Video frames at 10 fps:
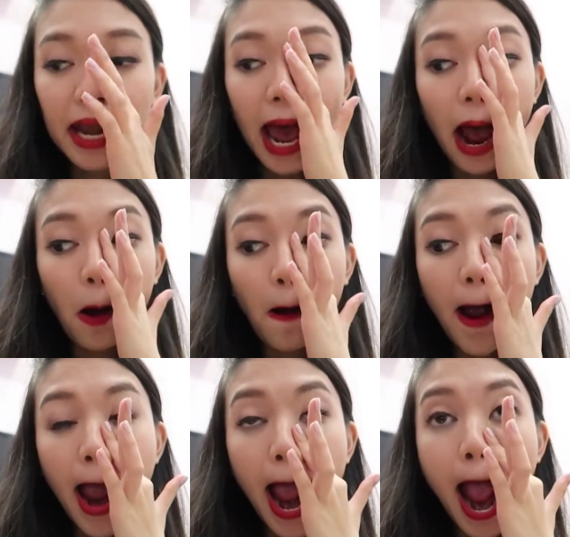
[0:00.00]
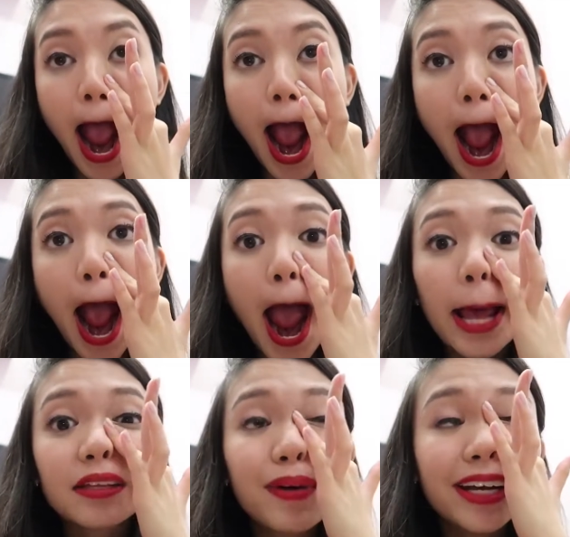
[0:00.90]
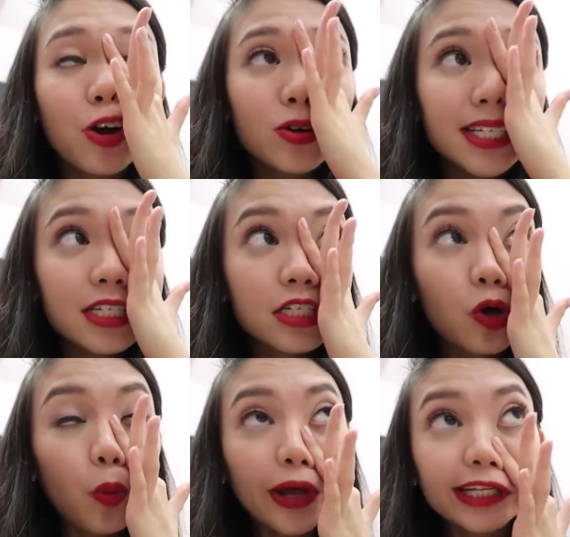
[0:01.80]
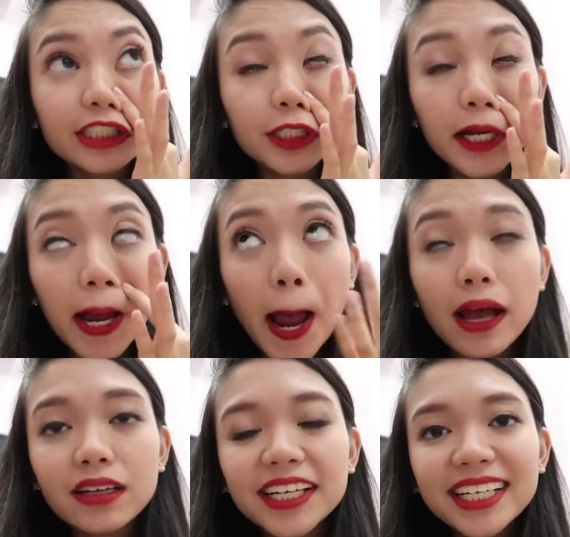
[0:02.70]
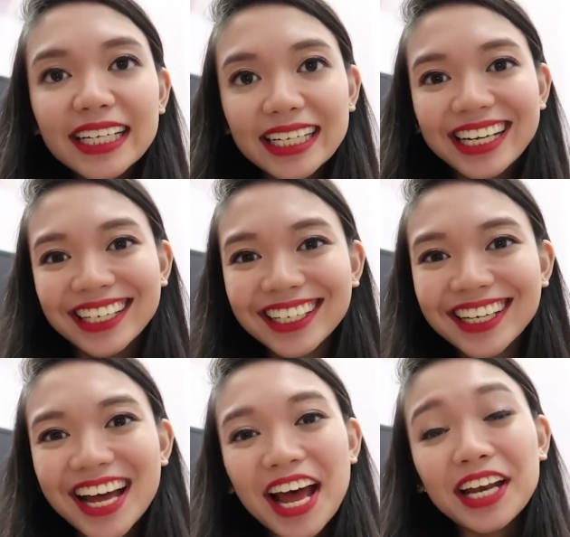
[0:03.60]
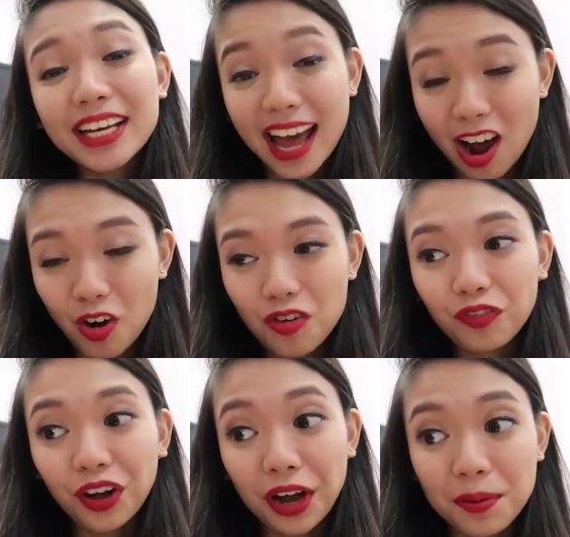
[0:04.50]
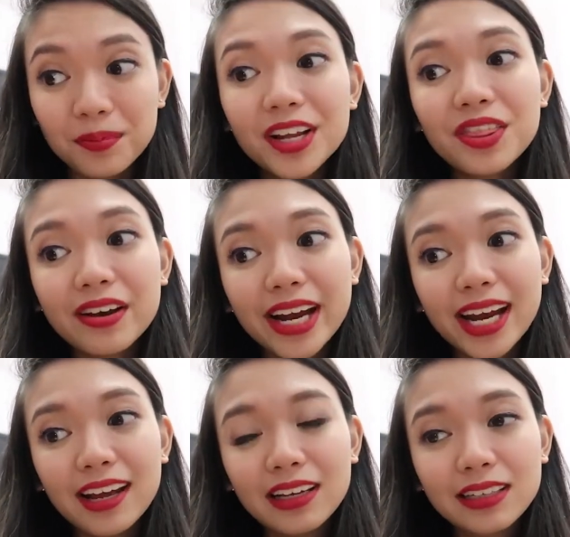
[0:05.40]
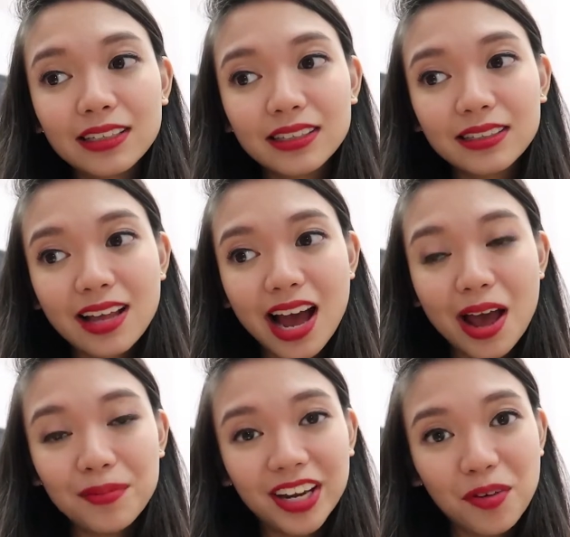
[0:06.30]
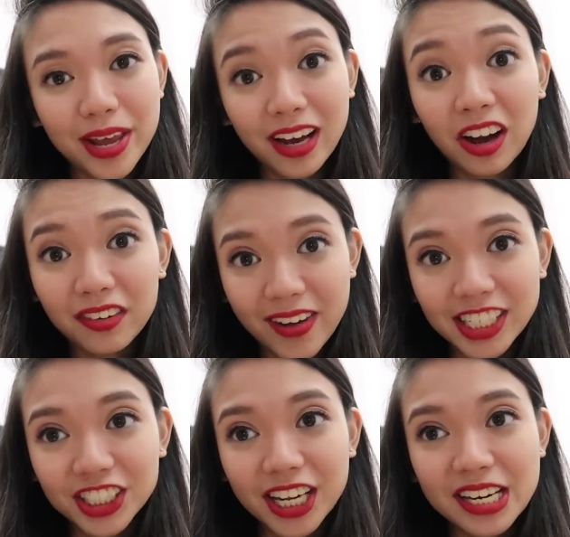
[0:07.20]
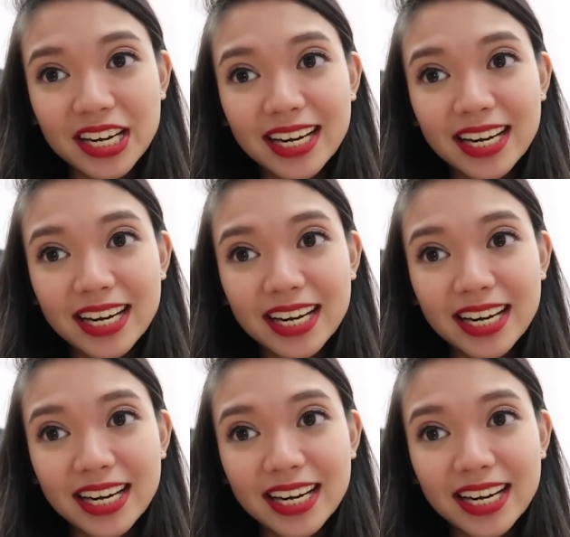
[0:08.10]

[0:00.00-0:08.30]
Now, my nose is so itchy. Now, for number 3, I'm gonna make a confession.